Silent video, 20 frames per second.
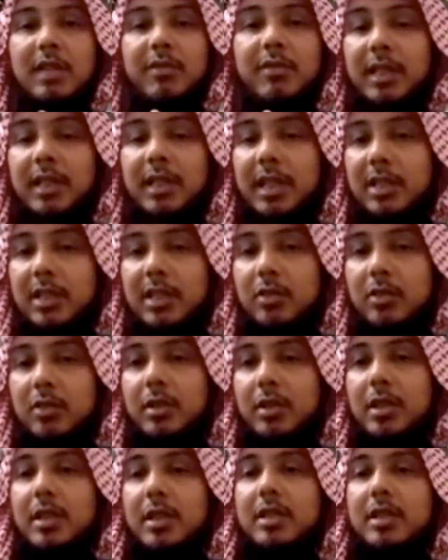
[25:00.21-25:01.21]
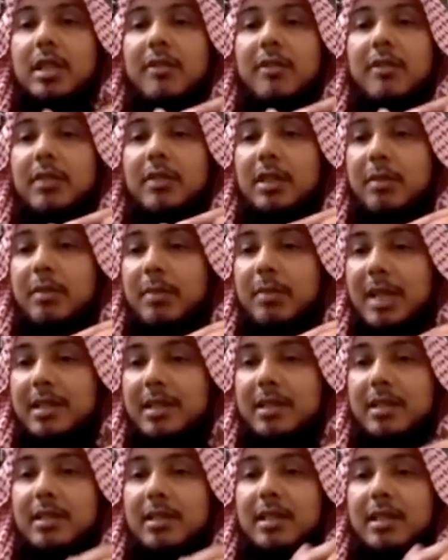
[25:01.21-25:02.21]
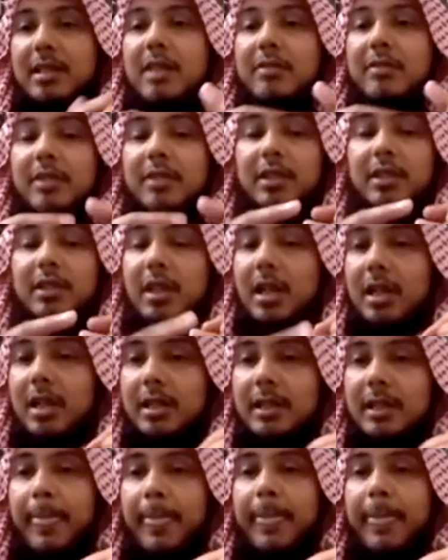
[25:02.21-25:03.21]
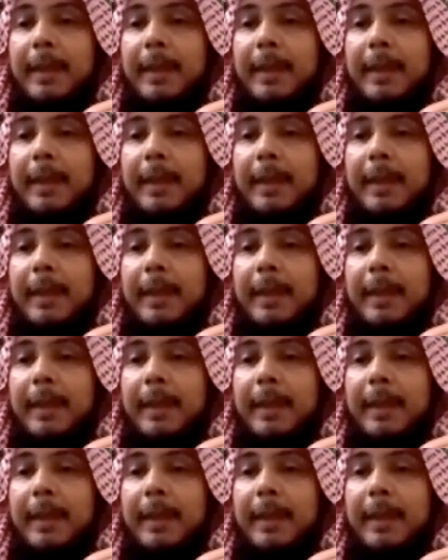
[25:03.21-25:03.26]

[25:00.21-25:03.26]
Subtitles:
having the ideal dates, having the black seeds, having the honey,